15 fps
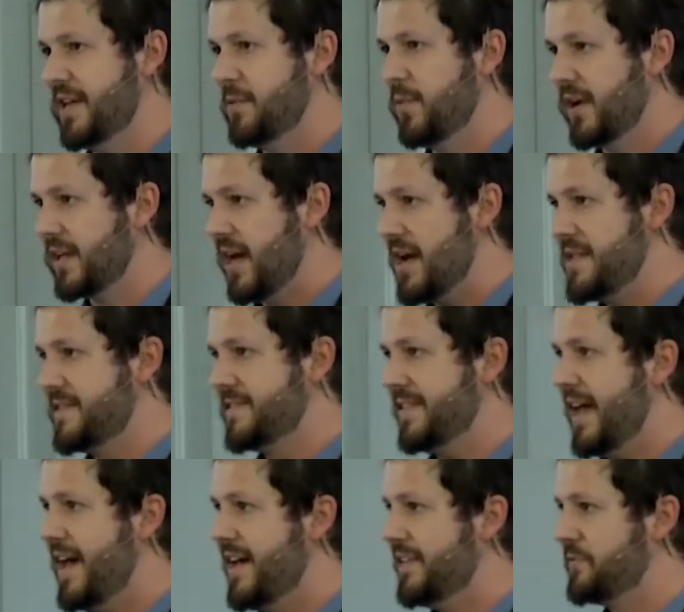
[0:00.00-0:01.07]
in what God
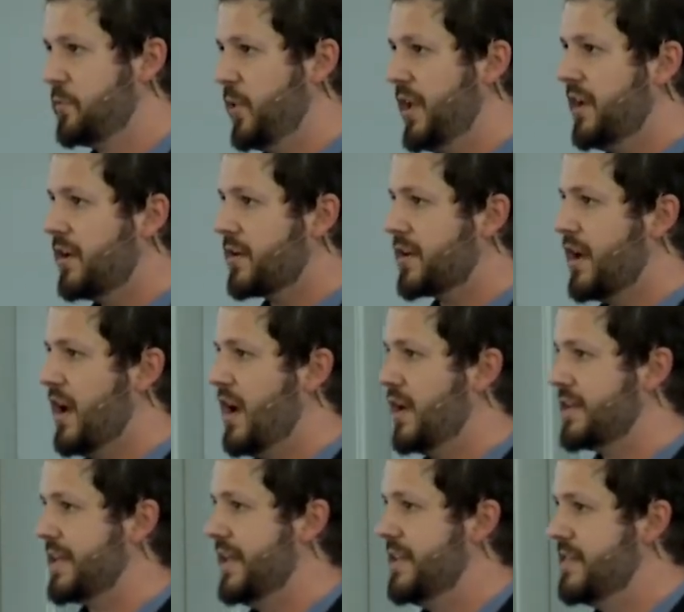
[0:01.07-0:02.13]
says, we are
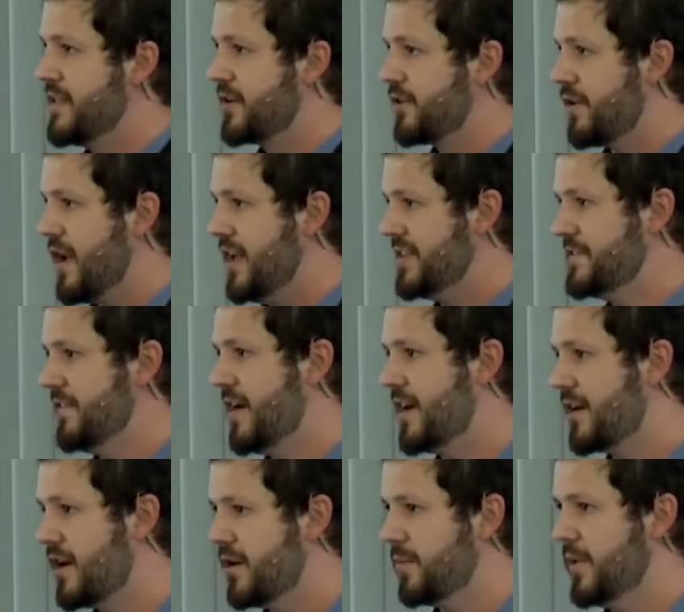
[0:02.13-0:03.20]
caught in the crossfire,
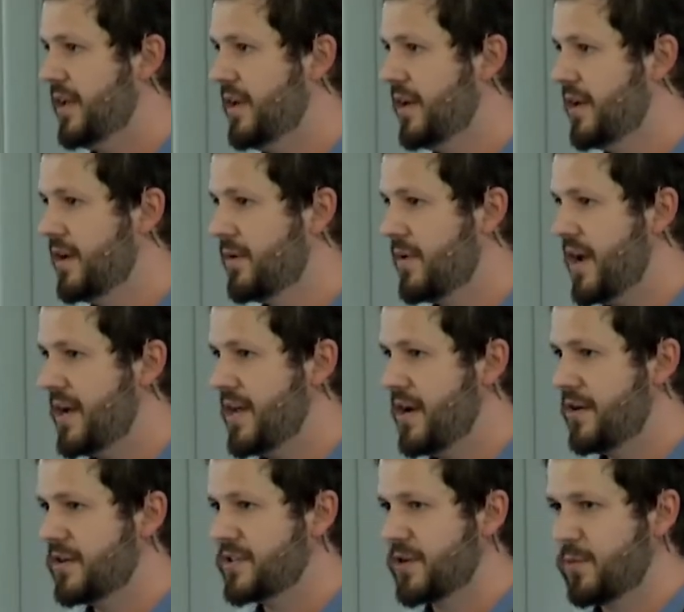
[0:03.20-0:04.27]
aren't we? Right
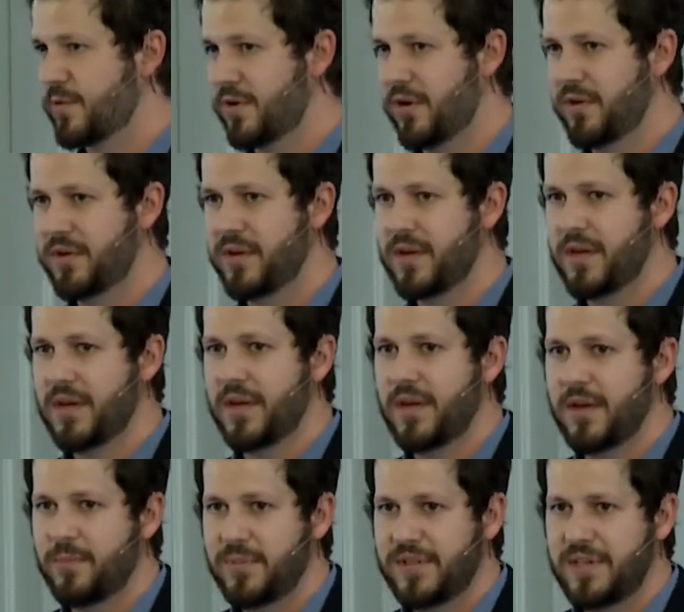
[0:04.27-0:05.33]
now, as our world
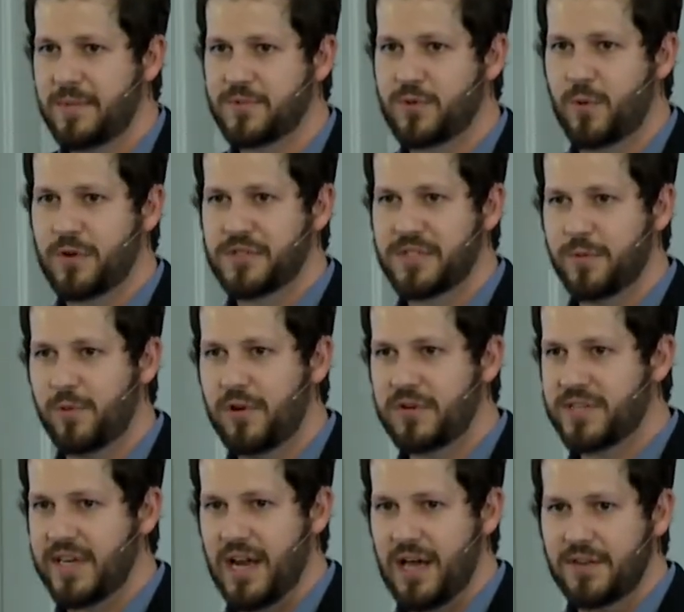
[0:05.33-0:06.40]
becomes worse and
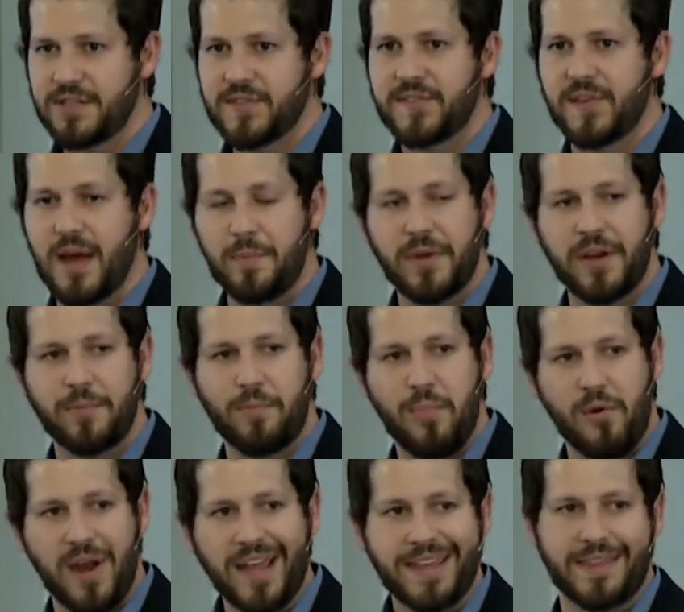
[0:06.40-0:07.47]
worse. And I'll just, I'm going to
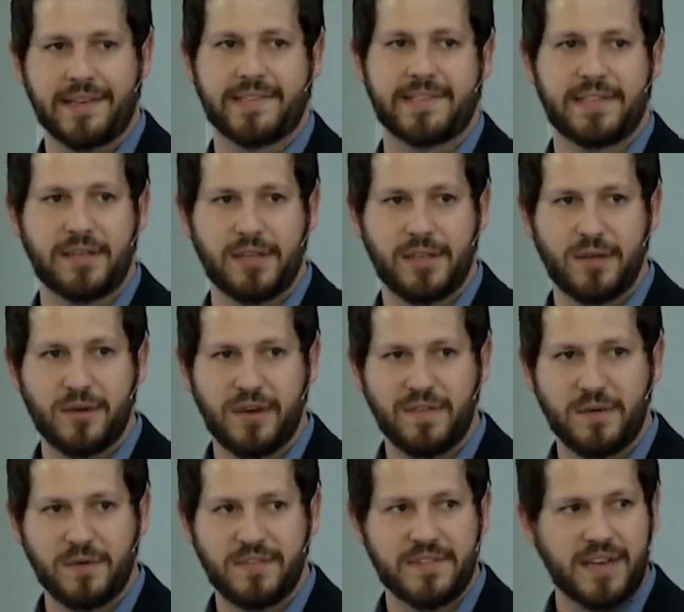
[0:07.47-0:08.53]
break this to you.
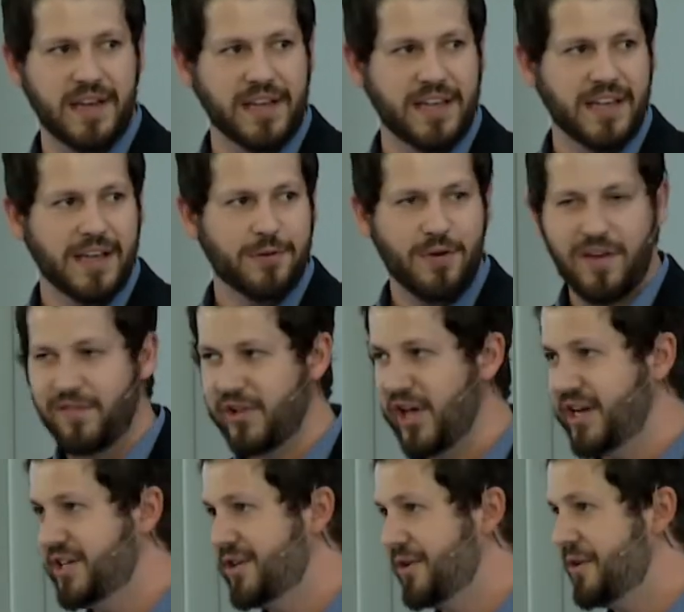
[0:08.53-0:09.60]
If you study
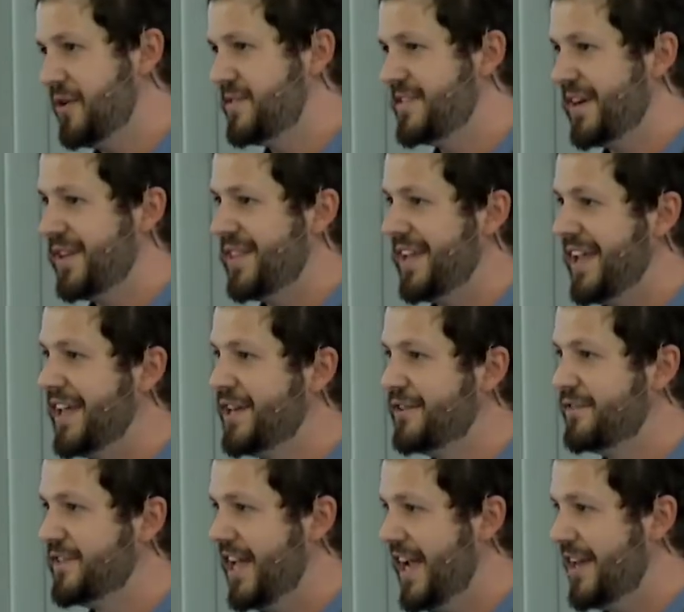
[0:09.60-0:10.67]
Revelation or you study the end
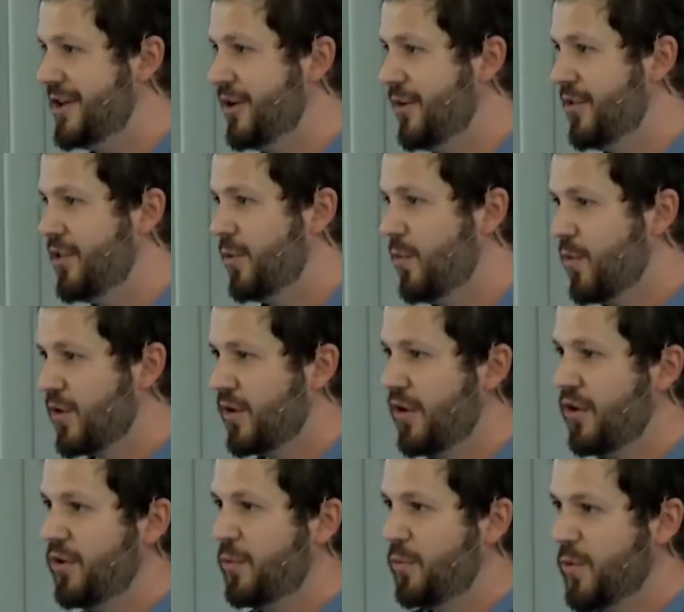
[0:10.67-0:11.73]
of Daniel, the
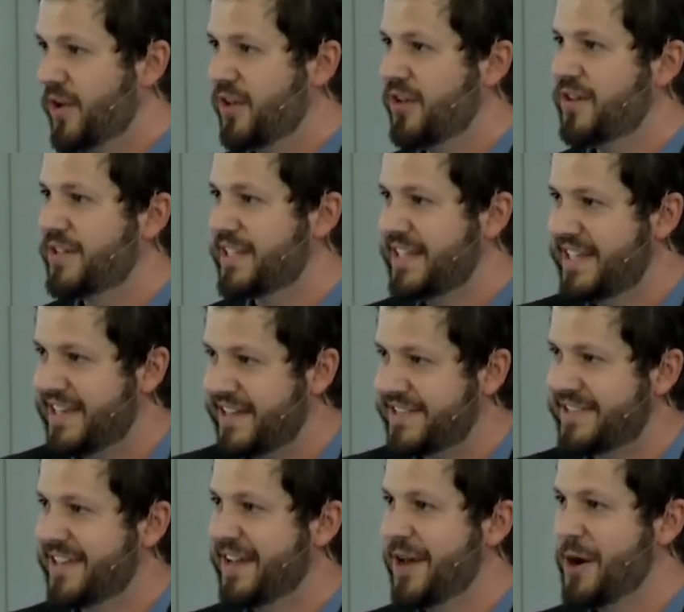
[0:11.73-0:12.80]
world will
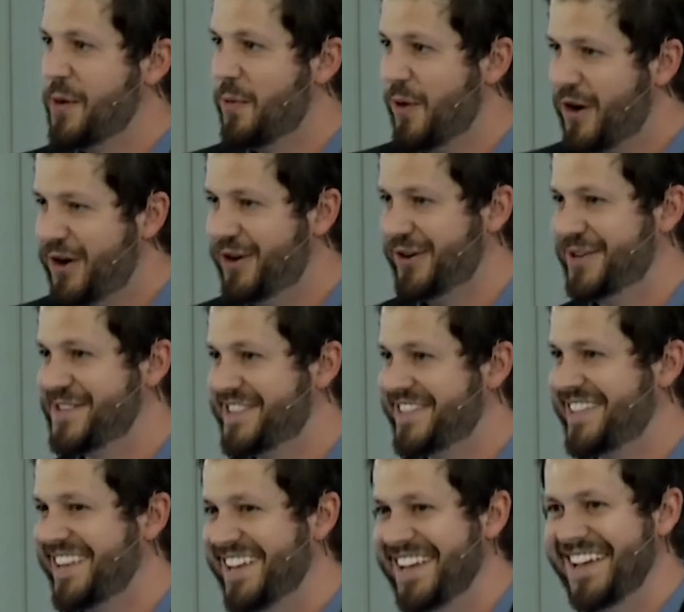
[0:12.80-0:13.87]
get worse.